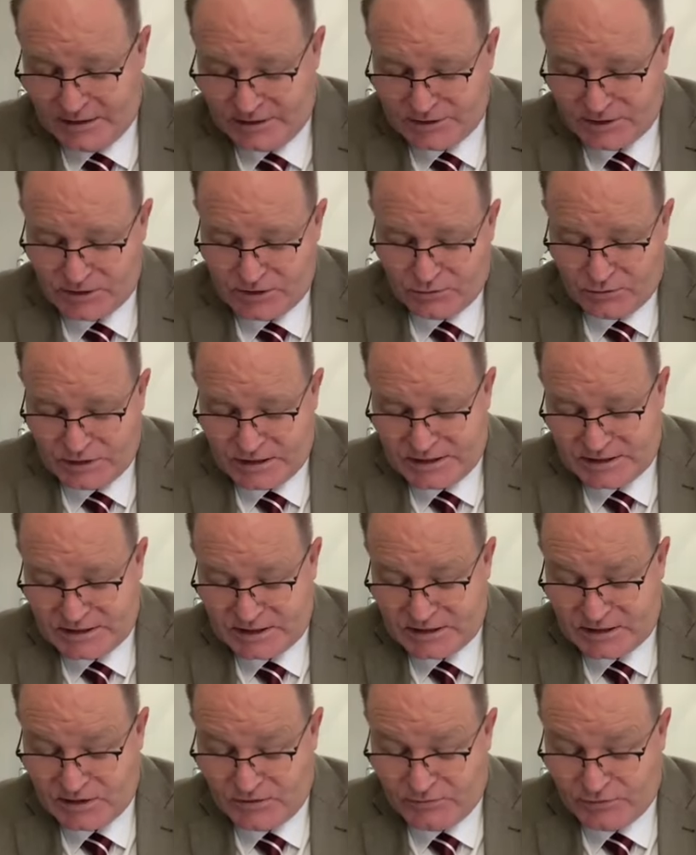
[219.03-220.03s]
And listen to what he
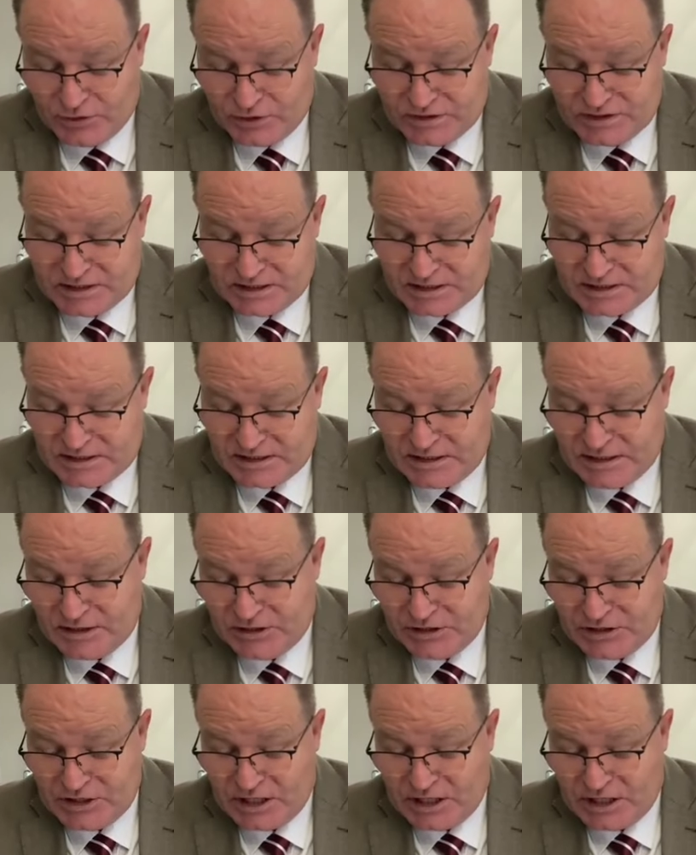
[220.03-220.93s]
says in verse 16.